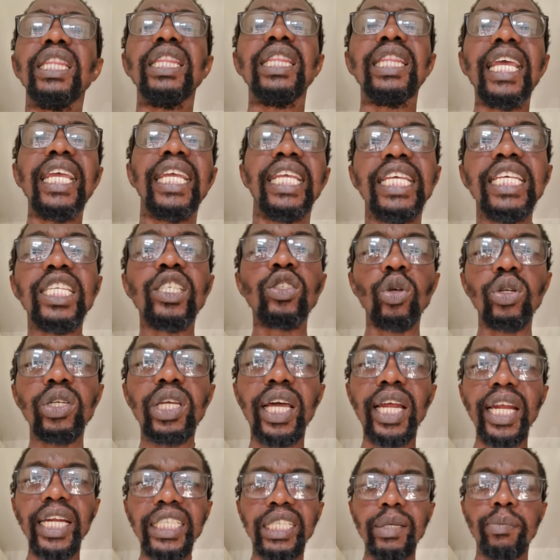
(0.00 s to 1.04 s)
He is not
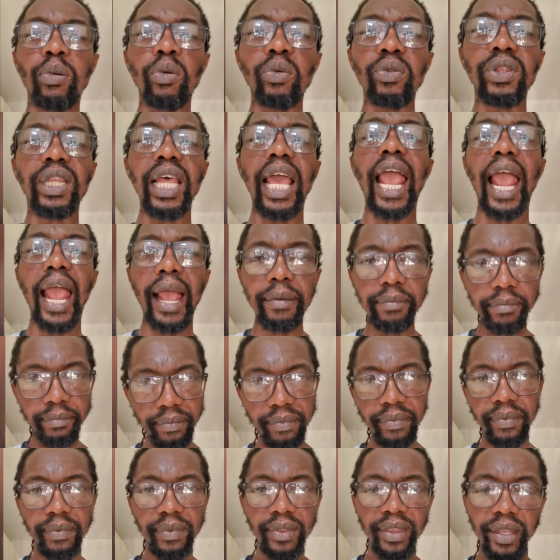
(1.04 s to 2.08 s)
credible there.
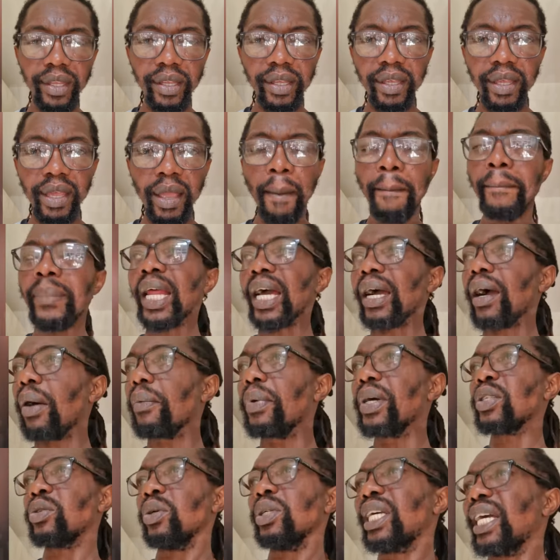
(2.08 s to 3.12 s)
Mnangagwa
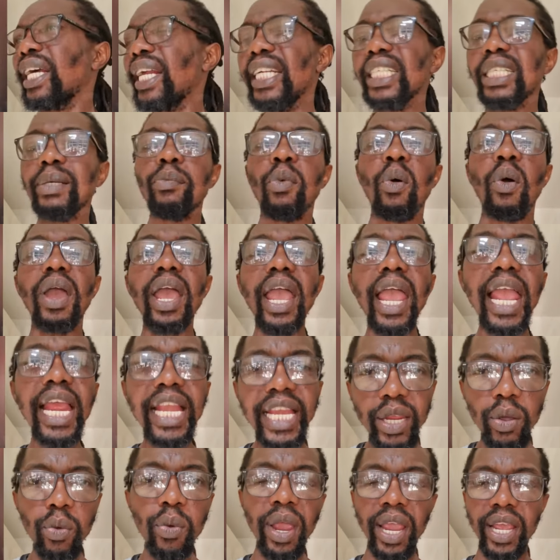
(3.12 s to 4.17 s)
is not credible
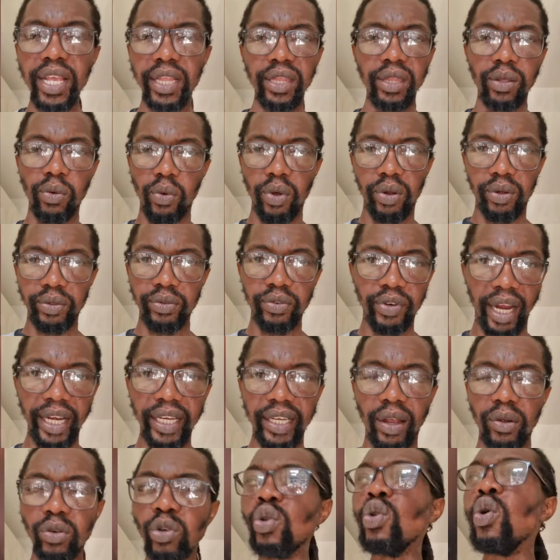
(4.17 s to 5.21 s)
anywhere in the world right
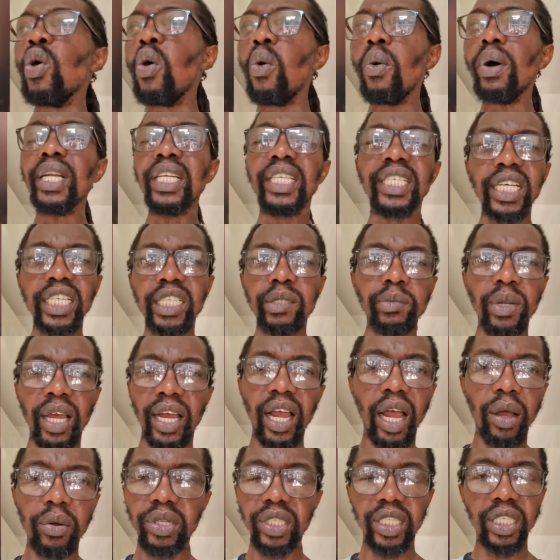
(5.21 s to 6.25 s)
now. No one takes
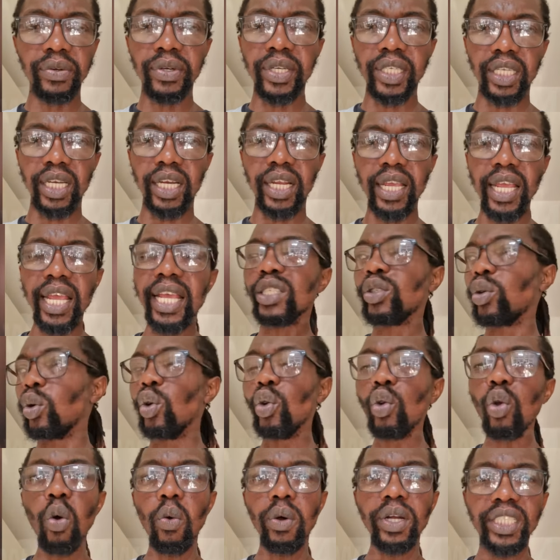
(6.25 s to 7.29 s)
Mnangagwa seriously. So
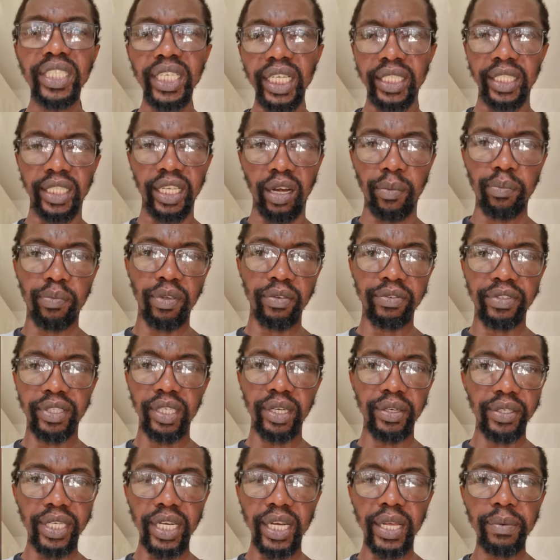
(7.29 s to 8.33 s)
no one takes Zanu PF
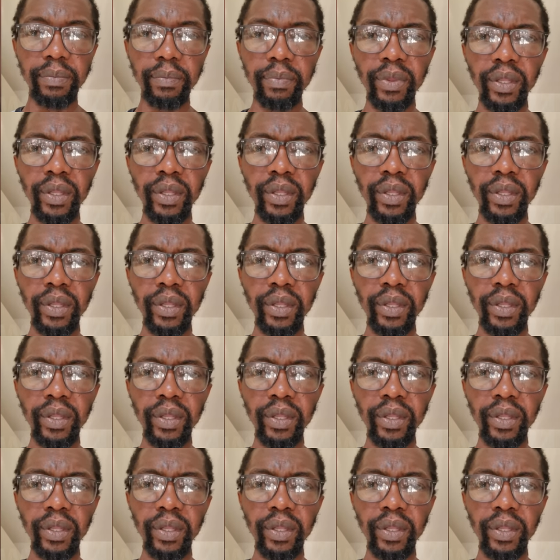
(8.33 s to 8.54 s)
seriously.